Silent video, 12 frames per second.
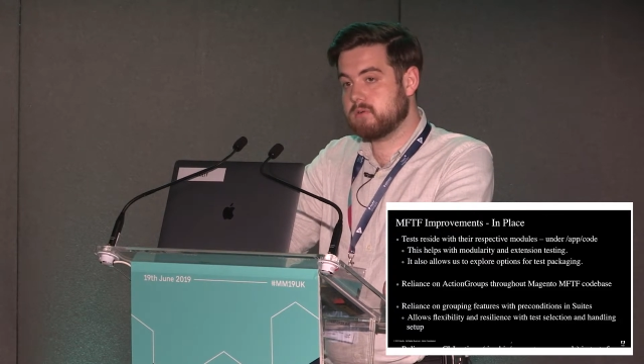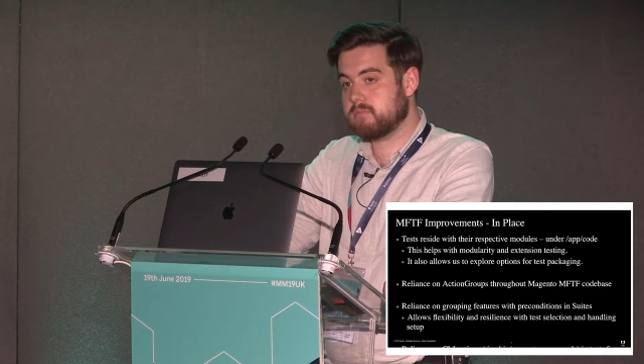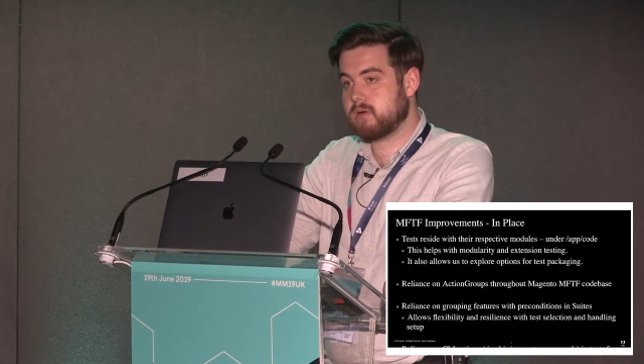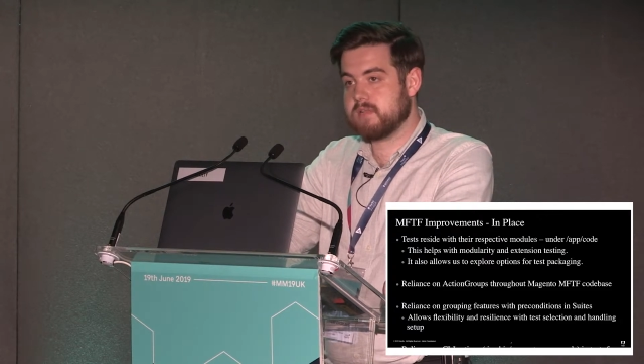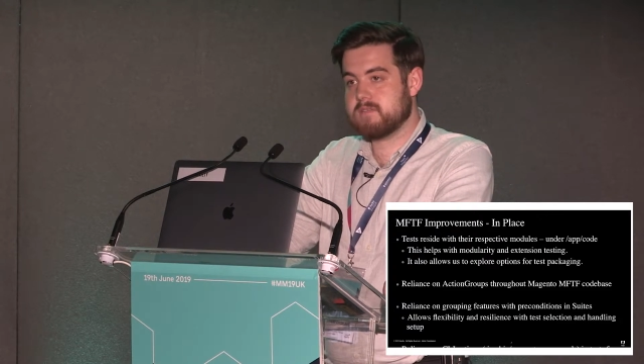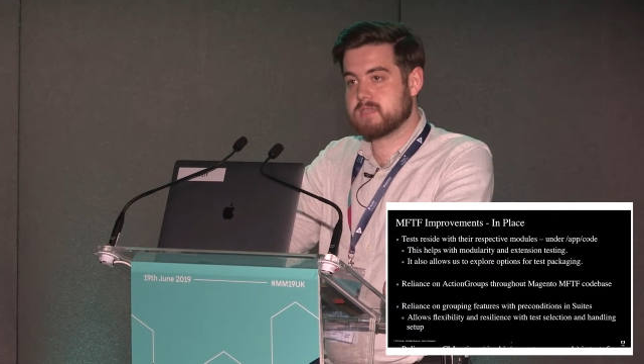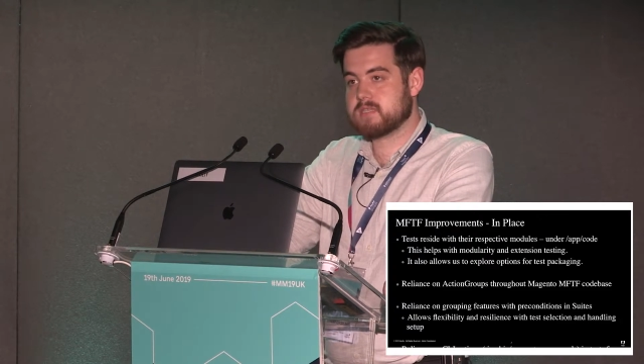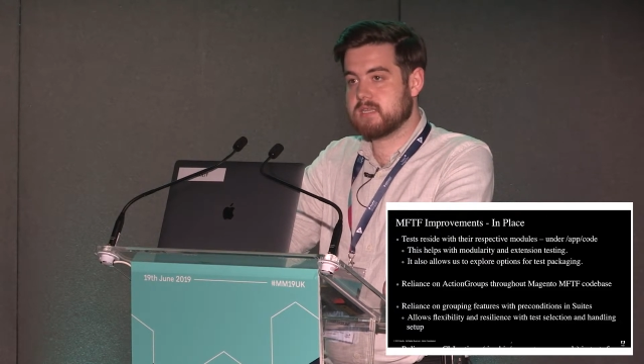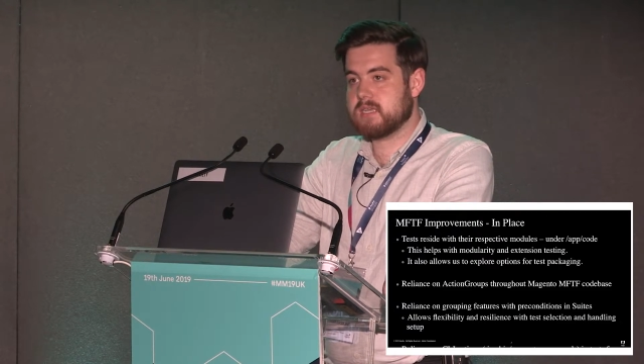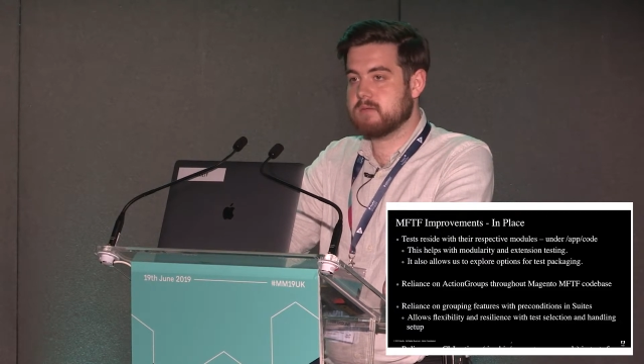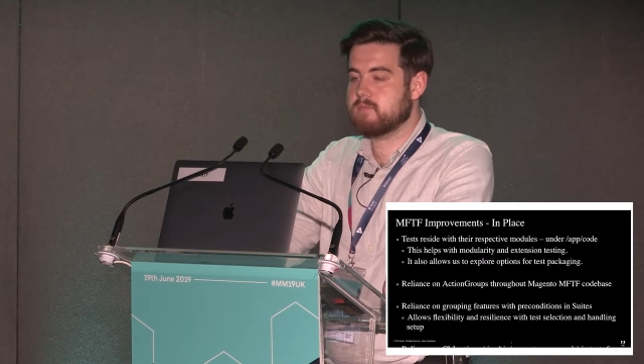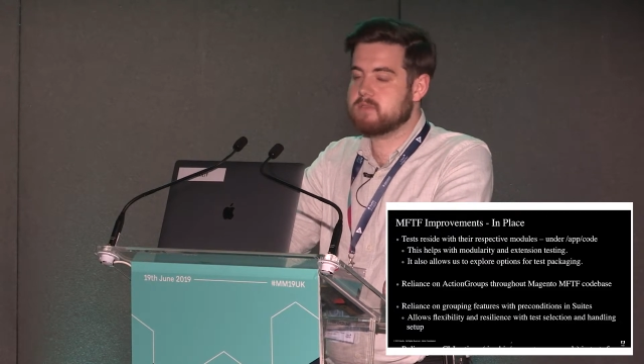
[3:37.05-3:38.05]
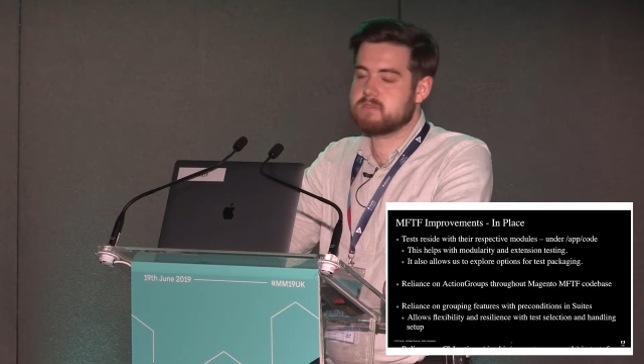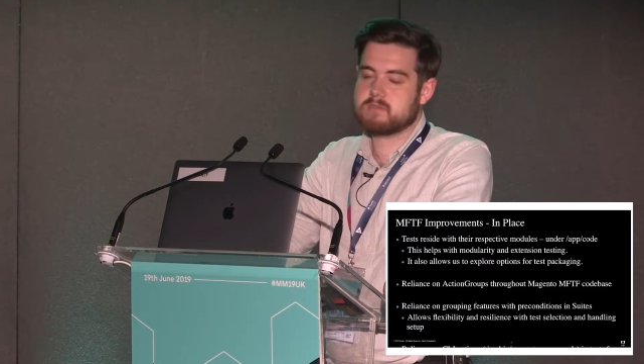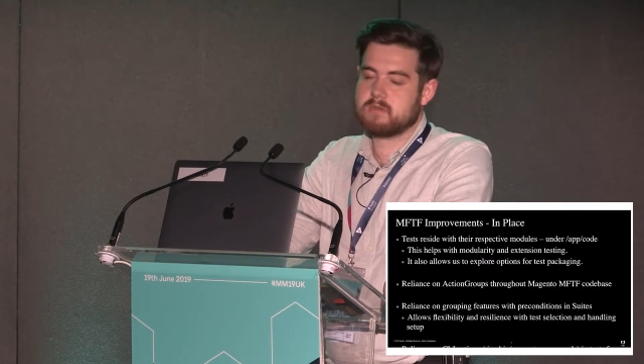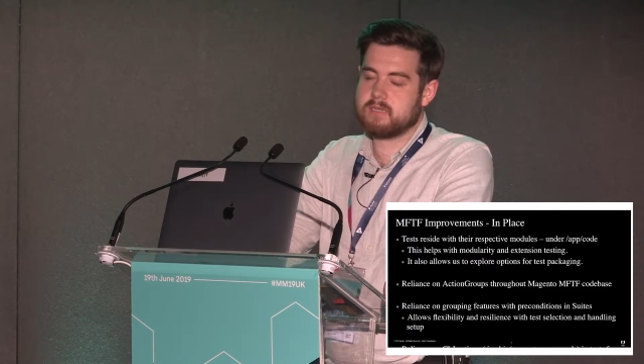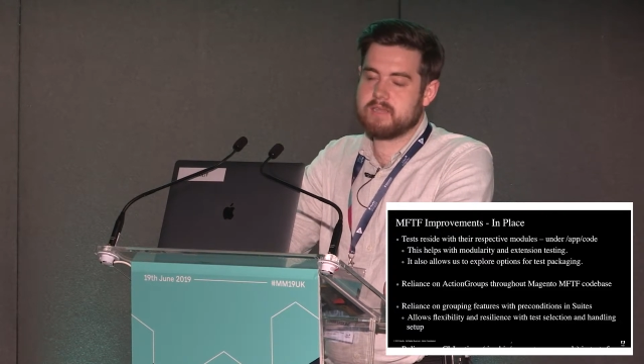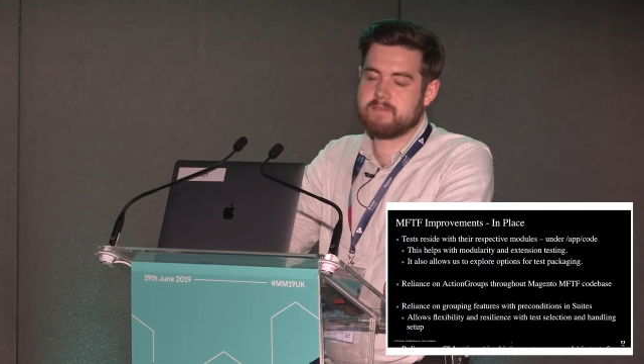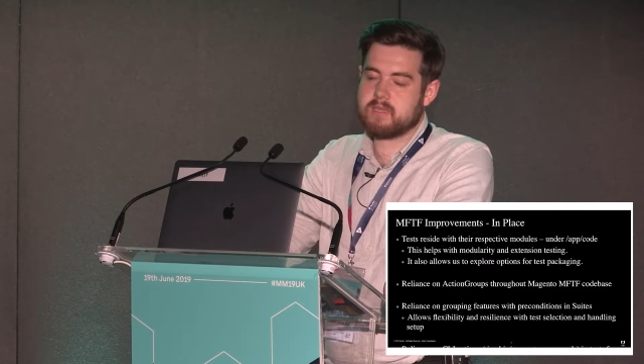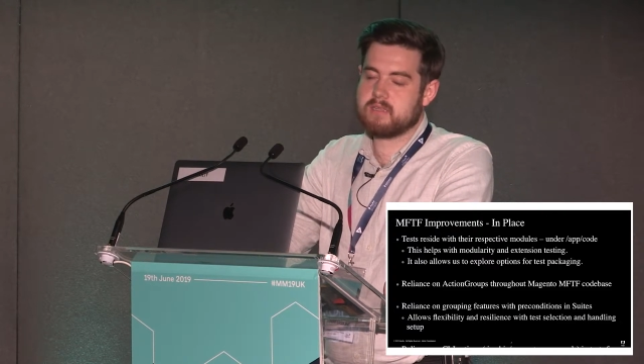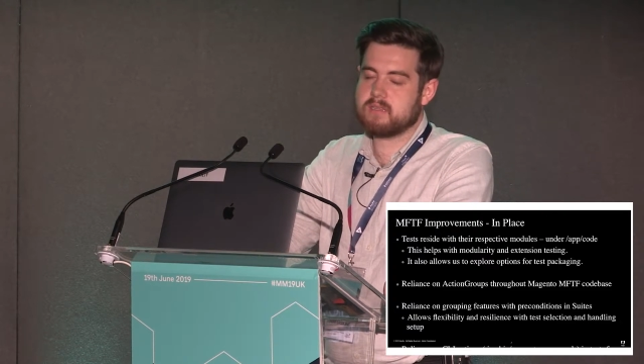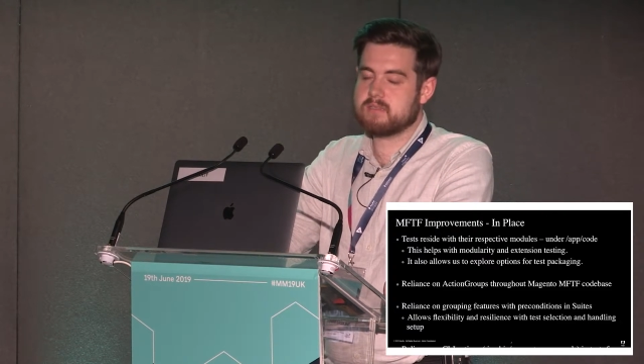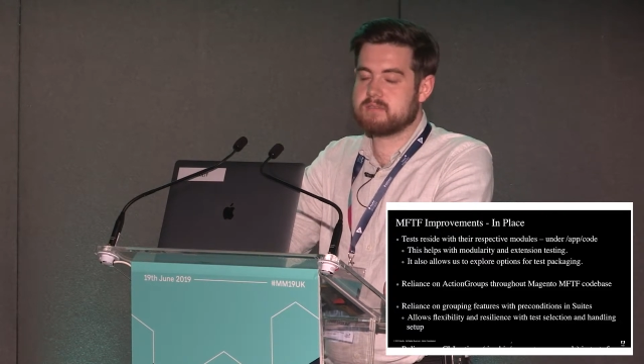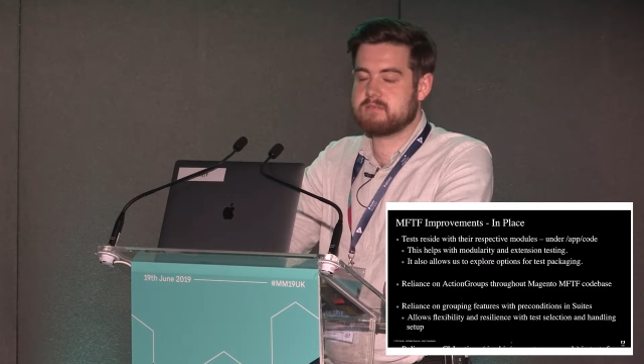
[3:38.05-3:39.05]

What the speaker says: Previously, it was sort of living in the